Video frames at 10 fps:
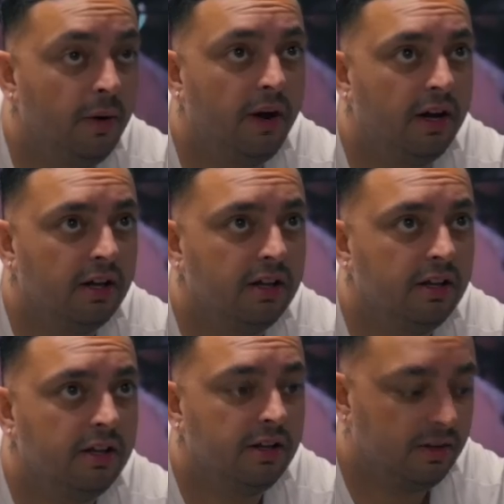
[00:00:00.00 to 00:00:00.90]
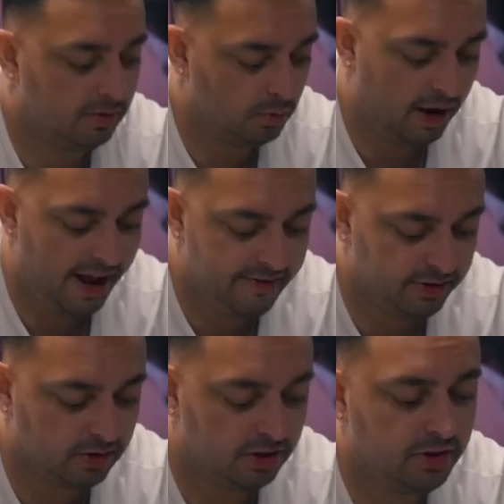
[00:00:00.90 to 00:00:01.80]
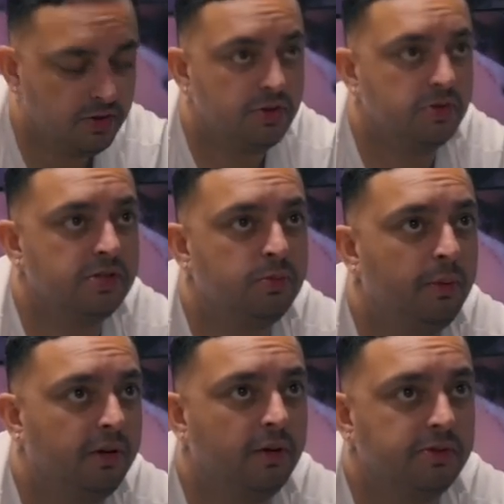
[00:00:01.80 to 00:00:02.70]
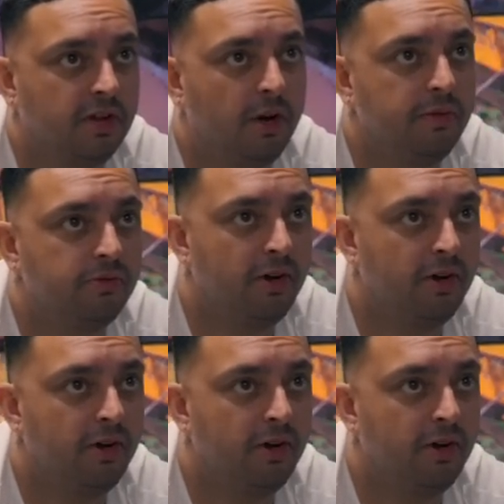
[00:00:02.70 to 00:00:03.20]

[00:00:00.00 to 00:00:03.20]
know what? Whatever colour you choose is what we're going to go with